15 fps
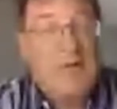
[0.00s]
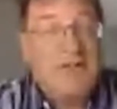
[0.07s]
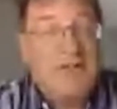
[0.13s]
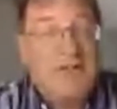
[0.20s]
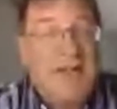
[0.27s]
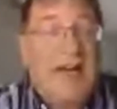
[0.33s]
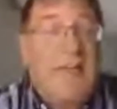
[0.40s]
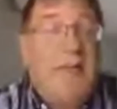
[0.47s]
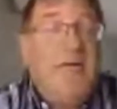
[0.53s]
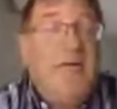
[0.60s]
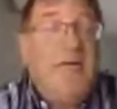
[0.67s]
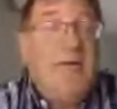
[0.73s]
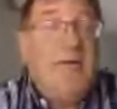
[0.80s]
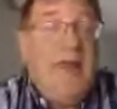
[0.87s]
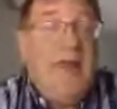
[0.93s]
study was
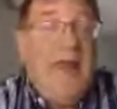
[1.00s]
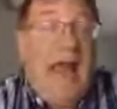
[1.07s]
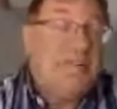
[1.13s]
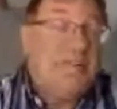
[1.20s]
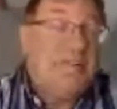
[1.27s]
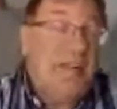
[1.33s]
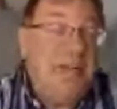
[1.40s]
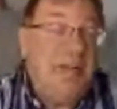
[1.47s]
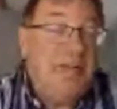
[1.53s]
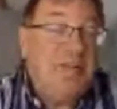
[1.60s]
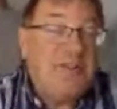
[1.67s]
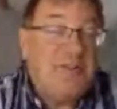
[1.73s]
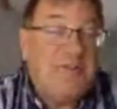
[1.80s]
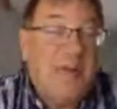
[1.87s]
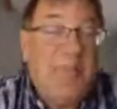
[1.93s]
done about
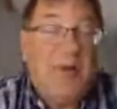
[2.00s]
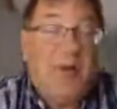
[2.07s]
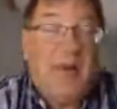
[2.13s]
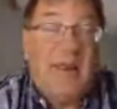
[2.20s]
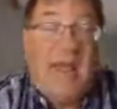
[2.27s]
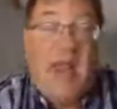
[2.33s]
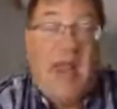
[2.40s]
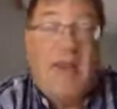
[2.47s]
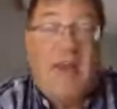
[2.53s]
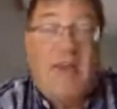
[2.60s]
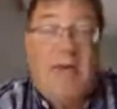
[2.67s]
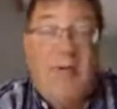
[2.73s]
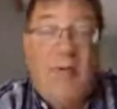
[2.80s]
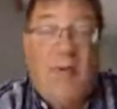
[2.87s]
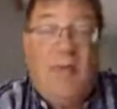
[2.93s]
asking Indigenous people in
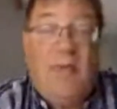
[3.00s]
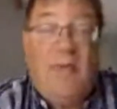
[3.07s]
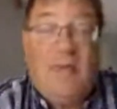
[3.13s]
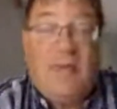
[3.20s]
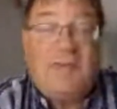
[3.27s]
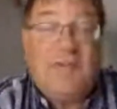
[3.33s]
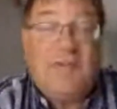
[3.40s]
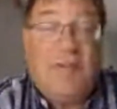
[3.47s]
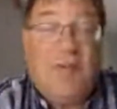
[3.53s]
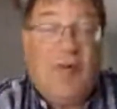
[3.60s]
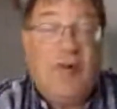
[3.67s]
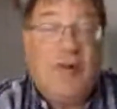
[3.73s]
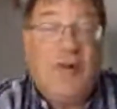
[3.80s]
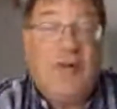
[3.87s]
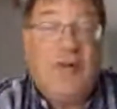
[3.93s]
Canada about whether they
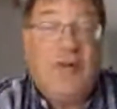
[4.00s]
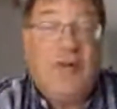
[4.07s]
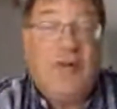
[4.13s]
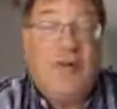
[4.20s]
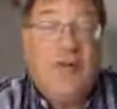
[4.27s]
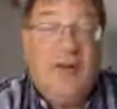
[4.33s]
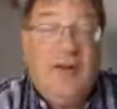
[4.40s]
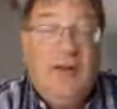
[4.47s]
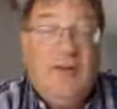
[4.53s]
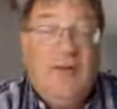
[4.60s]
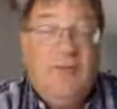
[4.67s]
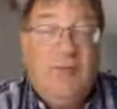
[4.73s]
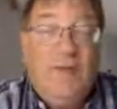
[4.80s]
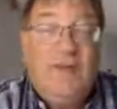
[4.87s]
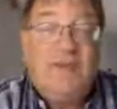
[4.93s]
supported
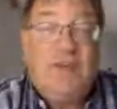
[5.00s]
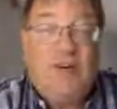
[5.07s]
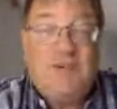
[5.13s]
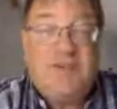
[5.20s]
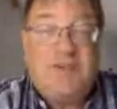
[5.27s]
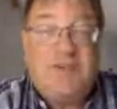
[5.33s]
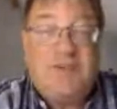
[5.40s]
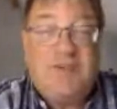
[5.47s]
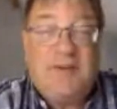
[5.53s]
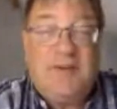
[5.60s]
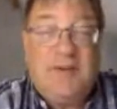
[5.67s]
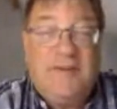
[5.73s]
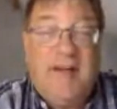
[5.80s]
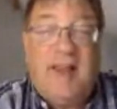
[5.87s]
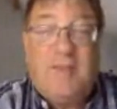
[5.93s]
resource
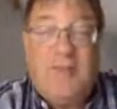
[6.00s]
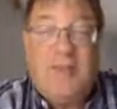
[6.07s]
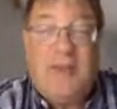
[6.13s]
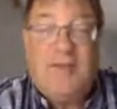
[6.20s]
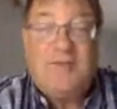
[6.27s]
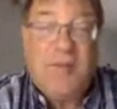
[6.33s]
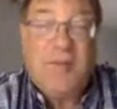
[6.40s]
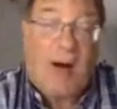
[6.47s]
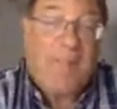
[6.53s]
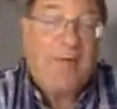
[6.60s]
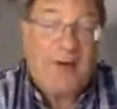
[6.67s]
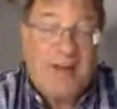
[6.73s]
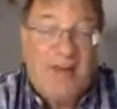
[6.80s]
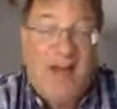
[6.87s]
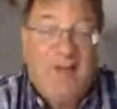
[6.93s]
development that was properly done,
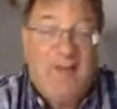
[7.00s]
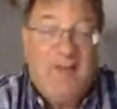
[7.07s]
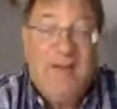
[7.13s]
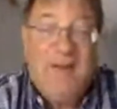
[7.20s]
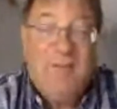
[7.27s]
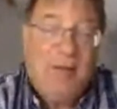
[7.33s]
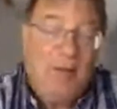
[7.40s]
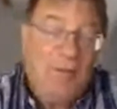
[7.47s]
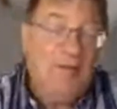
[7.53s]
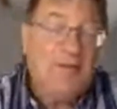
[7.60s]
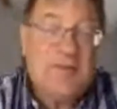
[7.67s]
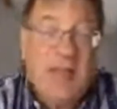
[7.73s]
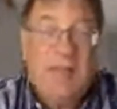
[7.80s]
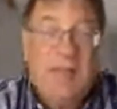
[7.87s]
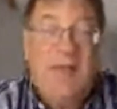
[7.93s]
by which they
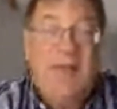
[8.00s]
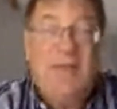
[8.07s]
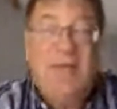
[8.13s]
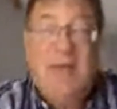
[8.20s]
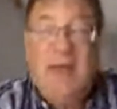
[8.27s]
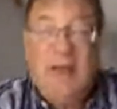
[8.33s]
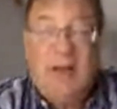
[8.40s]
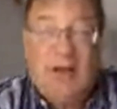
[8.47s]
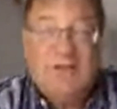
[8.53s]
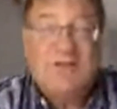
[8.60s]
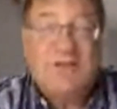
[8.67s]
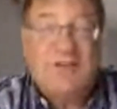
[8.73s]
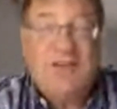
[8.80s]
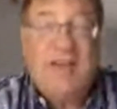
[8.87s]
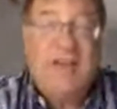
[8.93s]
mean
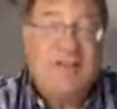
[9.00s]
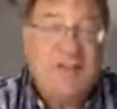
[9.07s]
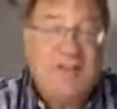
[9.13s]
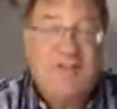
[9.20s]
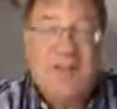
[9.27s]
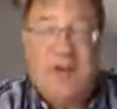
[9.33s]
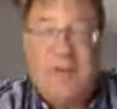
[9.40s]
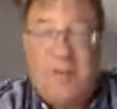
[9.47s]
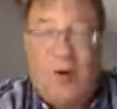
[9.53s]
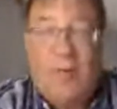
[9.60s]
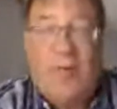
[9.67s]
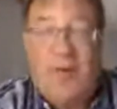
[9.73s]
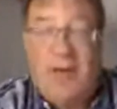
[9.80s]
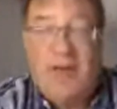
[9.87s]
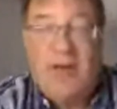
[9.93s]
consultations and appropriate
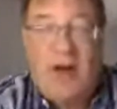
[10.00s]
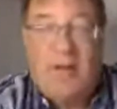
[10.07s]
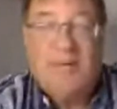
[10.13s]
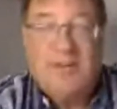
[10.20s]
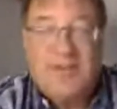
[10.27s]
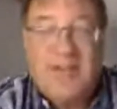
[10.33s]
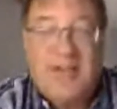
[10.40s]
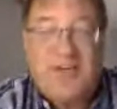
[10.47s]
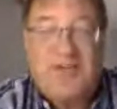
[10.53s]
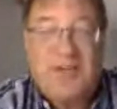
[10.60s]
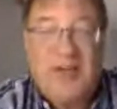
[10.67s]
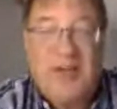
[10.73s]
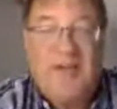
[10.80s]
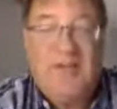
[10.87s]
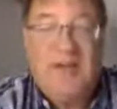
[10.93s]
compensation and, and
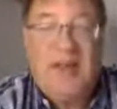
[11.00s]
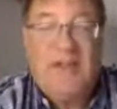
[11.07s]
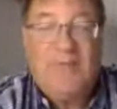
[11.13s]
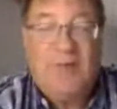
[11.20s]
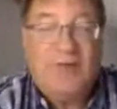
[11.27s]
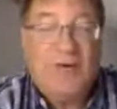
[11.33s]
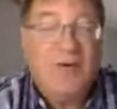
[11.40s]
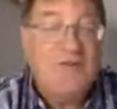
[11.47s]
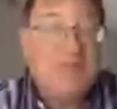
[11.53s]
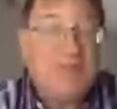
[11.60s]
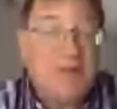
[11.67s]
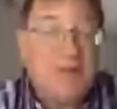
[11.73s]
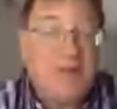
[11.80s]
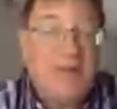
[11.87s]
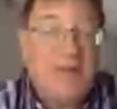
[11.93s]
returns to the
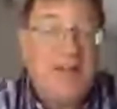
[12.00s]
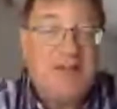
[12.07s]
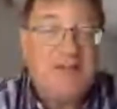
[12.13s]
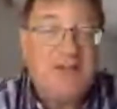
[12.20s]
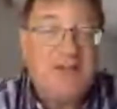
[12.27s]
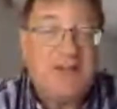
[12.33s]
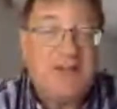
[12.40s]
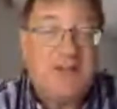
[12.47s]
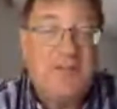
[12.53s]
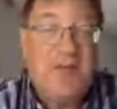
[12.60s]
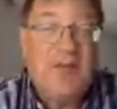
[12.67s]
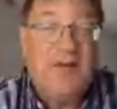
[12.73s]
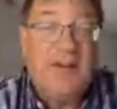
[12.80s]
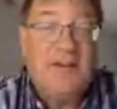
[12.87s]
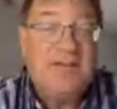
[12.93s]
Indigenous indigenous
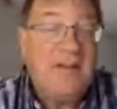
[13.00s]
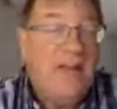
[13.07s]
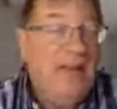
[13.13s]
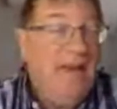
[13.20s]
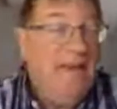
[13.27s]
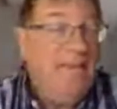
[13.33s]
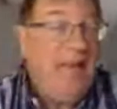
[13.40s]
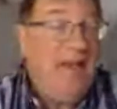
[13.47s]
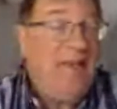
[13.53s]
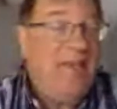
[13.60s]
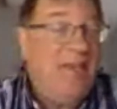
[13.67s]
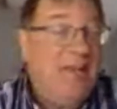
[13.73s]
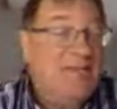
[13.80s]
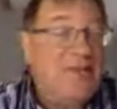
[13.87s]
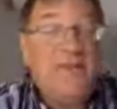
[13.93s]
communities. And
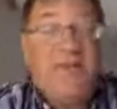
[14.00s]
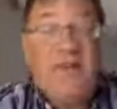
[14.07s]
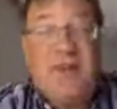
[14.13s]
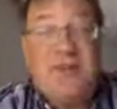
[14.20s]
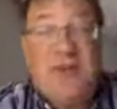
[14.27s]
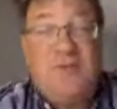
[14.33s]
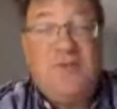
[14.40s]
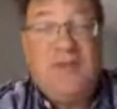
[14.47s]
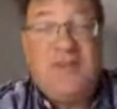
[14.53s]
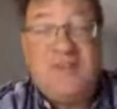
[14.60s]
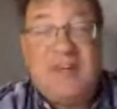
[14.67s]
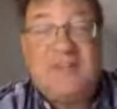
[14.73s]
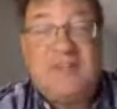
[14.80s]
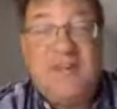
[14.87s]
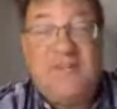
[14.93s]
the survey showed that
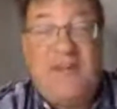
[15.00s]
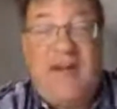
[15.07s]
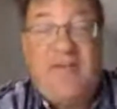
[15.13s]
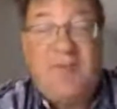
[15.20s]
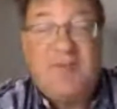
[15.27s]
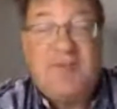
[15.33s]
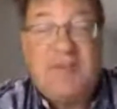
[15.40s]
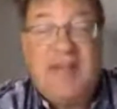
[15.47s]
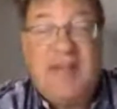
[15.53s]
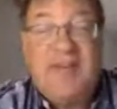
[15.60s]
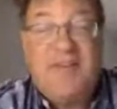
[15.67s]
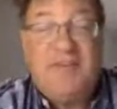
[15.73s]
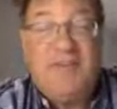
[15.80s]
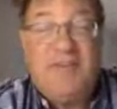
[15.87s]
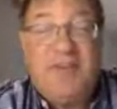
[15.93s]
65%
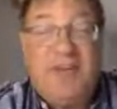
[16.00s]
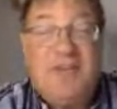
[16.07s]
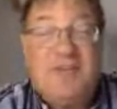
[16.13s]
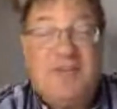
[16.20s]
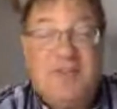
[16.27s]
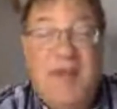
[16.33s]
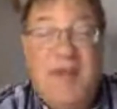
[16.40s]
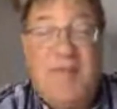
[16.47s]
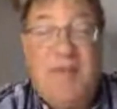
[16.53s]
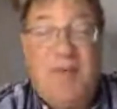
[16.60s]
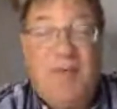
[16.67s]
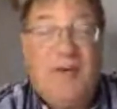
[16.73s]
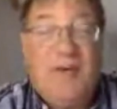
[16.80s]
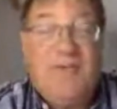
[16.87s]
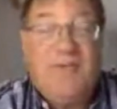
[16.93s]
of indigenous people were in
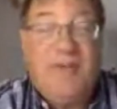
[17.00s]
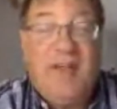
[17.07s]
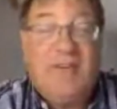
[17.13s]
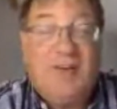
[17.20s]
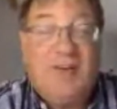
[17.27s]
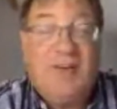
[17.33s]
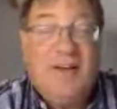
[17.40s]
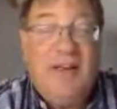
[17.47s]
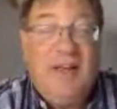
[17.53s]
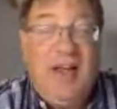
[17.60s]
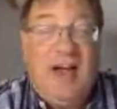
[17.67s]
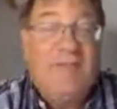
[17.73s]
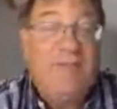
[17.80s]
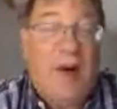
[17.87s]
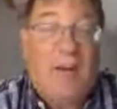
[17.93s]
favor of
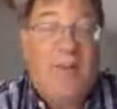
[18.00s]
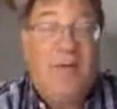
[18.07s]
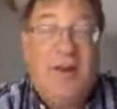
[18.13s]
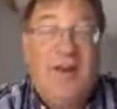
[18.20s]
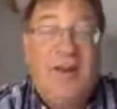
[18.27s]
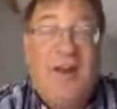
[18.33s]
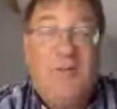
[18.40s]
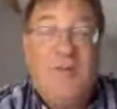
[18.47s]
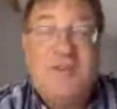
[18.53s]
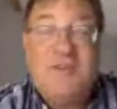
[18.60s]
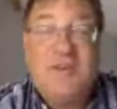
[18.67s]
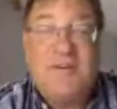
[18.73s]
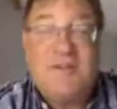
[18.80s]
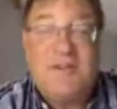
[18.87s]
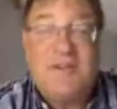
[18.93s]
properly done resource
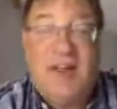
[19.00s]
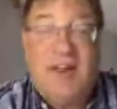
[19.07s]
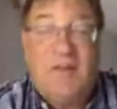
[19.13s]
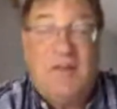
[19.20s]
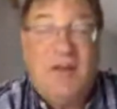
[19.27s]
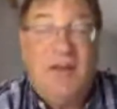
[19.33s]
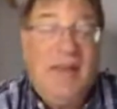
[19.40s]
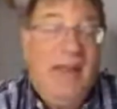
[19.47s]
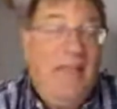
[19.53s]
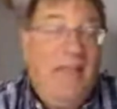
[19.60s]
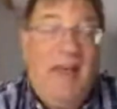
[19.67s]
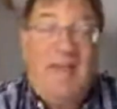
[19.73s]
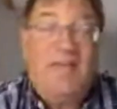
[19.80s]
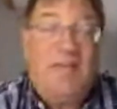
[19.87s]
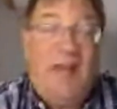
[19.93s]
development. That
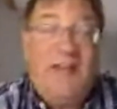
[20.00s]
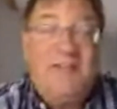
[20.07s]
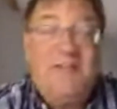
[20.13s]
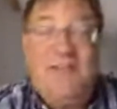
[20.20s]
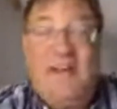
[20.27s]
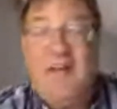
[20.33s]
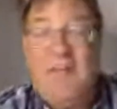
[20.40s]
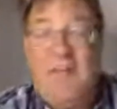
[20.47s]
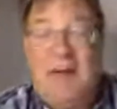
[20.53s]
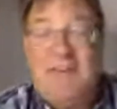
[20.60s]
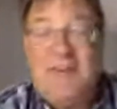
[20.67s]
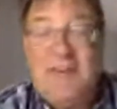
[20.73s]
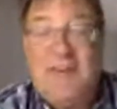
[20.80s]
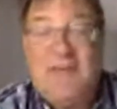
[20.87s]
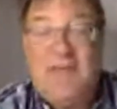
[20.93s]
flies very much in the face